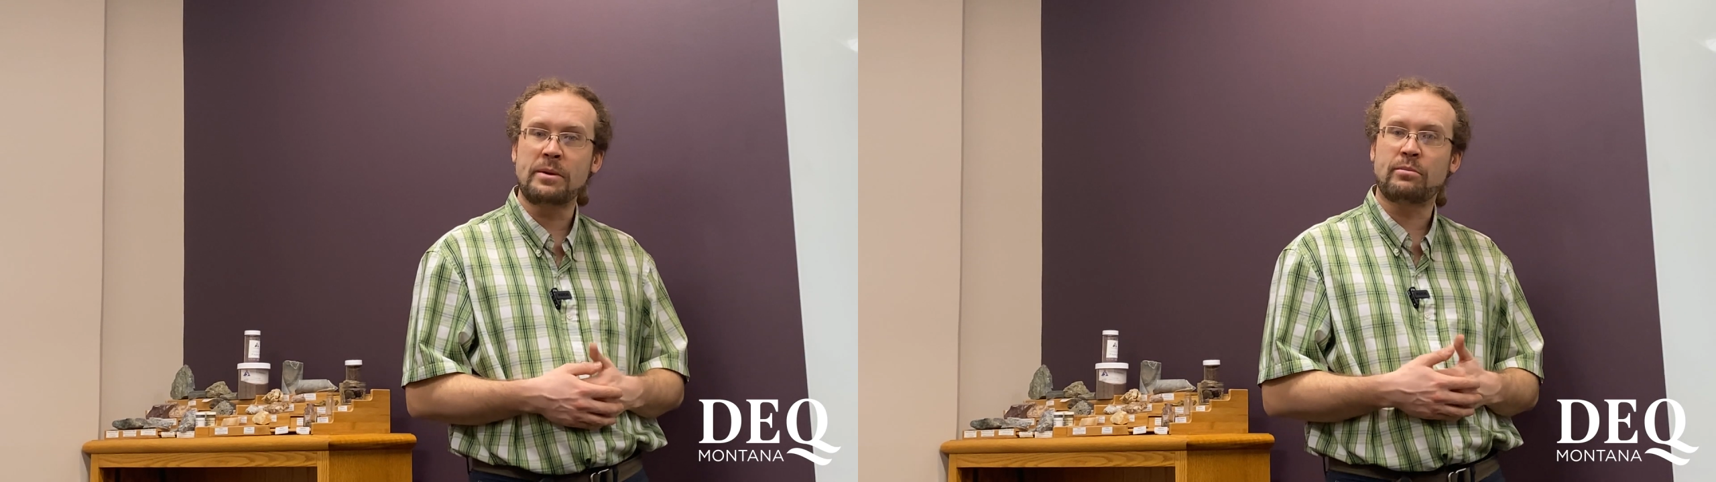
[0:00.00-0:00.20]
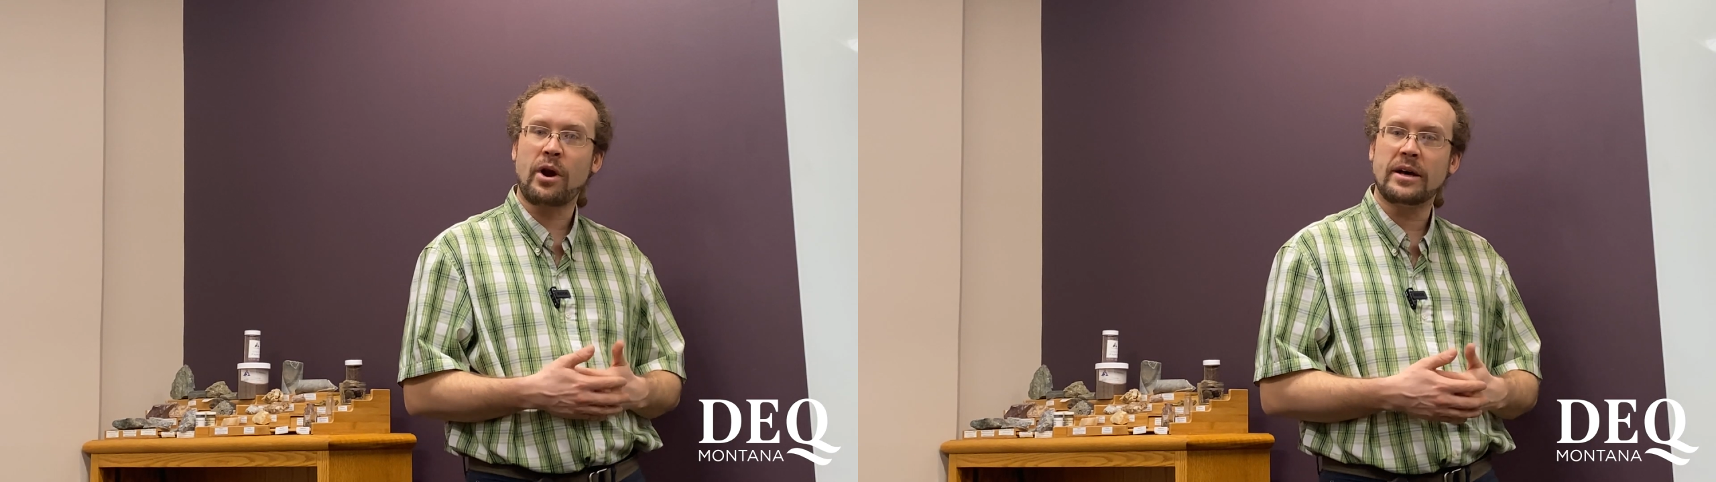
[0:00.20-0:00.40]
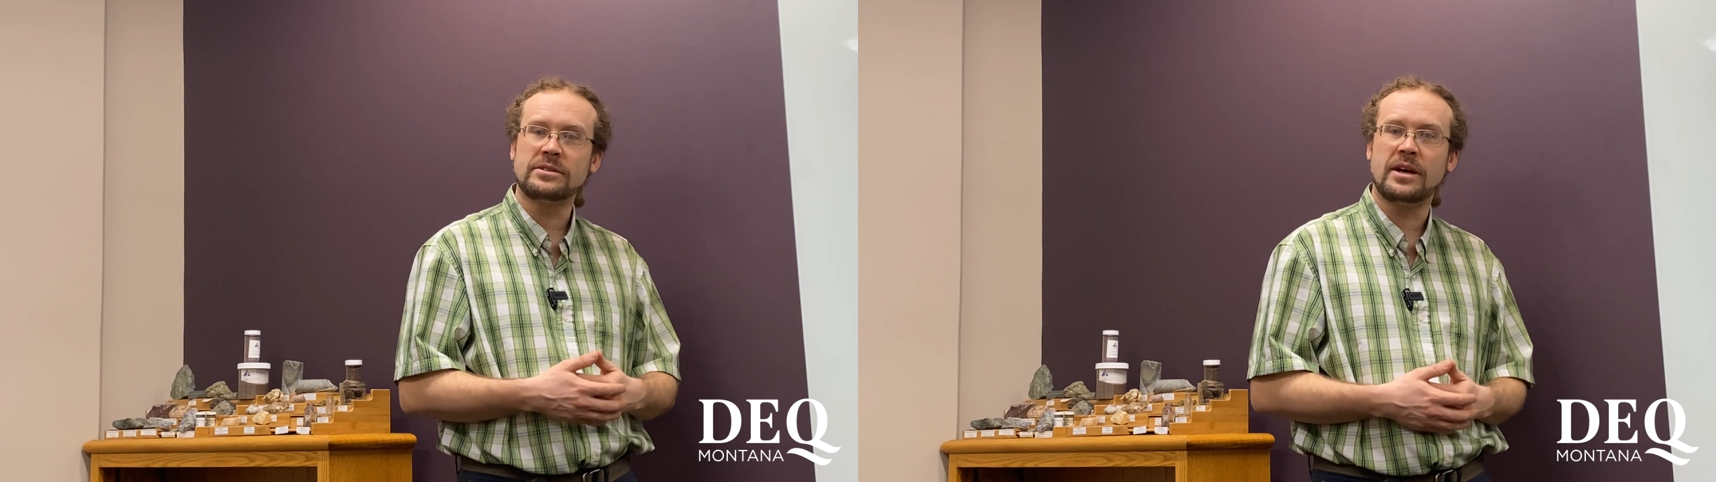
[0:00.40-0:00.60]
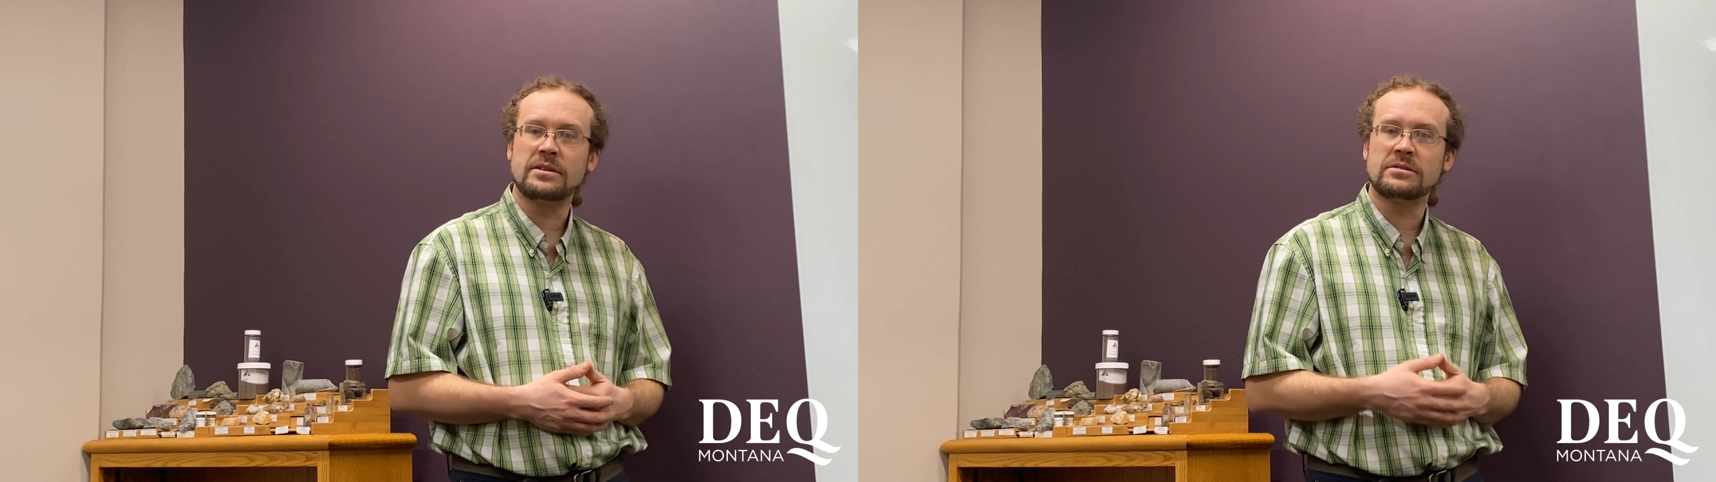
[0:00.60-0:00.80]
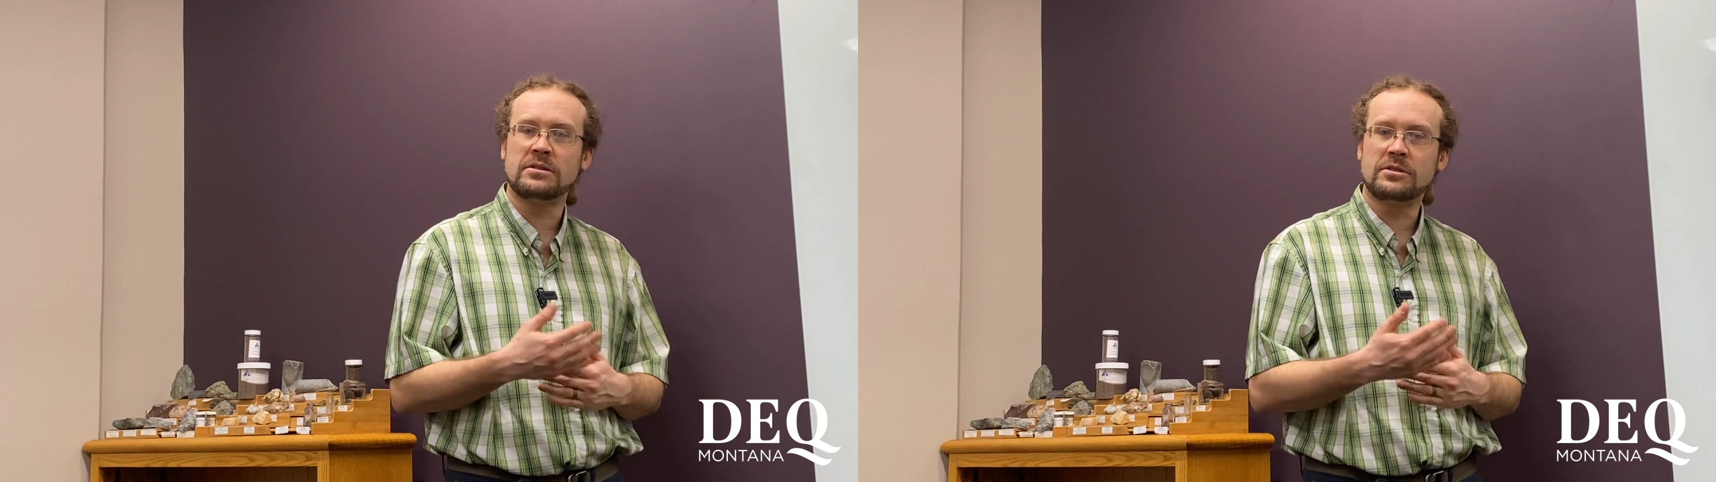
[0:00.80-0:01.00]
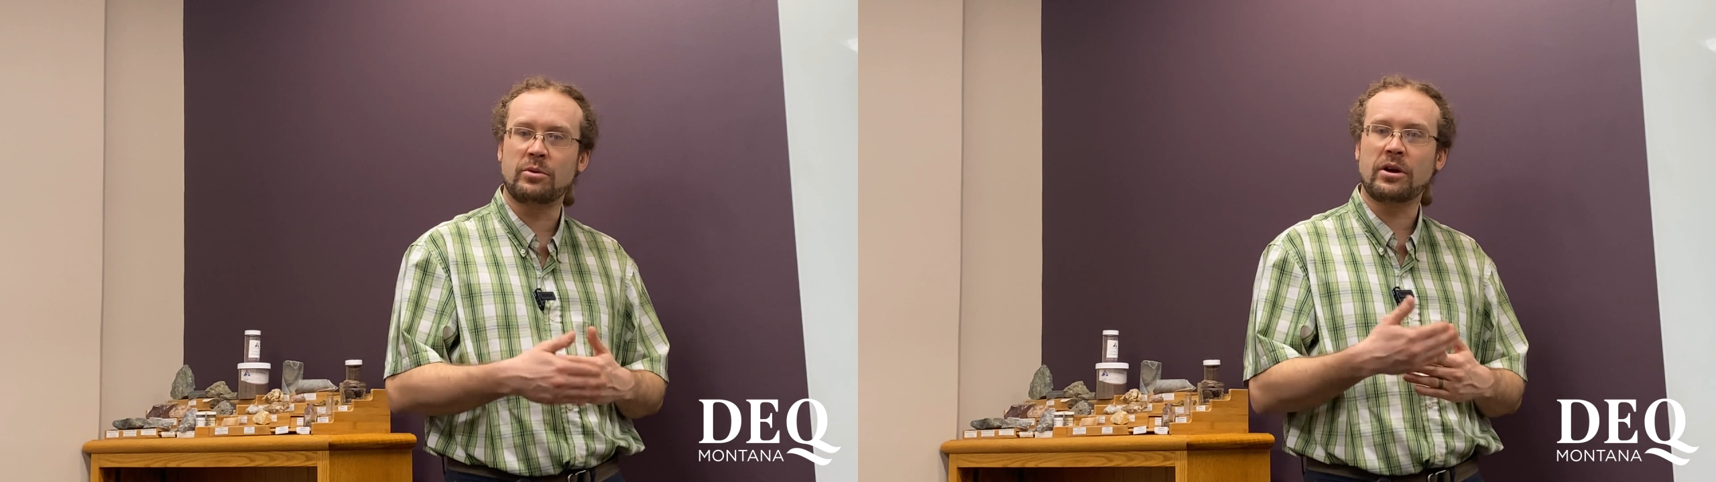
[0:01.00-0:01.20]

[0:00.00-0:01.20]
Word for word: were reprocessed